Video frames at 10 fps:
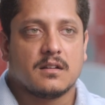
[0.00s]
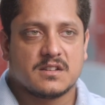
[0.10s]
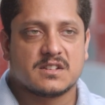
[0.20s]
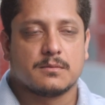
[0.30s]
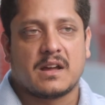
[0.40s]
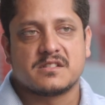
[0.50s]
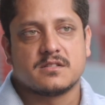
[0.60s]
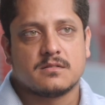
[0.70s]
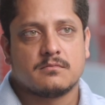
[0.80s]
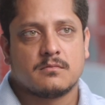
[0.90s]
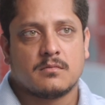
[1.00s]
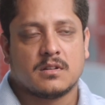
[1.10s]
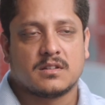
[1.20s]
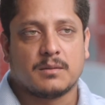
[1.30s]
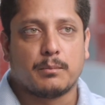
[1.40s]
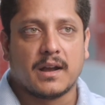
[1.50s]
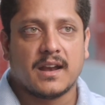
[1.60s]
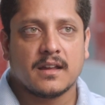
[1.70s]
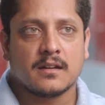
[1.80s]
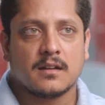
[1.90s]
Just imagine, the
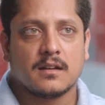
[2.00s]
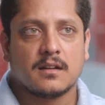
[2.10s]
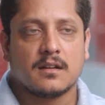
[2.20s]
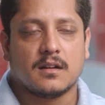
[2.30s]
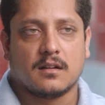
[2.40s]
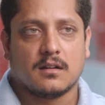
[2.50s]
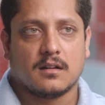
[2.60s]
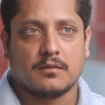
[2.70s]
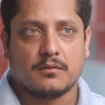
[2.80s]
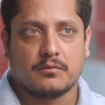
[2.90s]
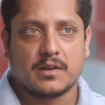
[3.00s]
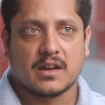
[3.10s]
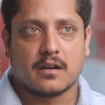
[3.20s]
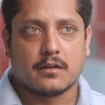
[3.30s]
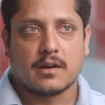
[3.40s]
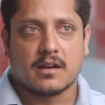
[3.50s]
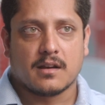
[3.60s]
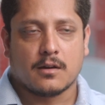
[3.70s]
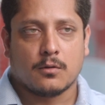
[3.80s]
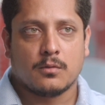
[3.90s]
building uh, we are in right
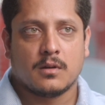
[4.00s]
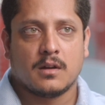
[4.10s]
now,